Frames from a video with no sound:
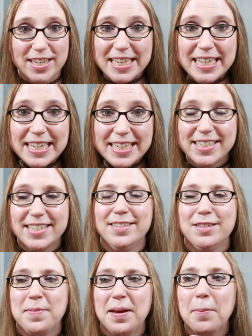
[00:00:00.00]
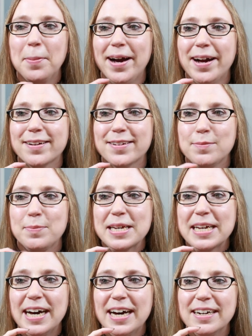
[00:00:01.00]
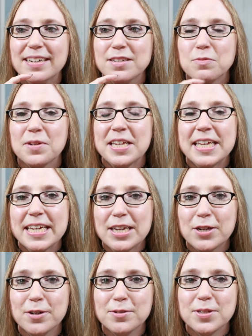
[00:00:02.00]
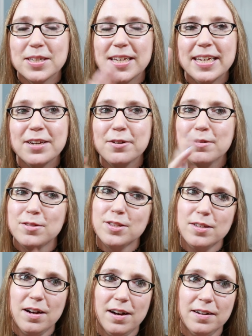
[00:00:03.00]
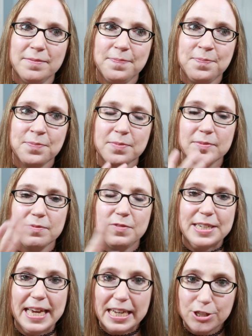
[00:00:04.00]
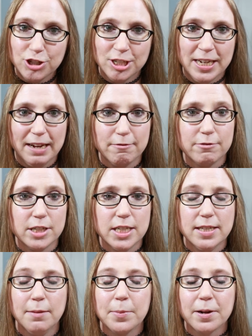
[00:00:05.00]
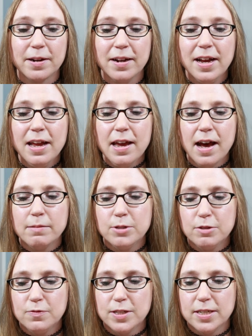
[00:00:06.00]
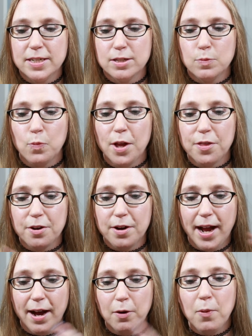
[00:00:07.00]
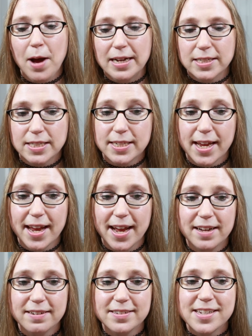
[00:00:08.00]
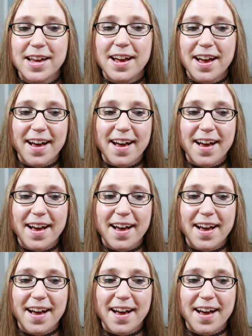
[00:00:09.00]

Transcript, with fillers: a key to his mailbox, because when he goes, he goes on vacation every summer um, to visit his brother out west, and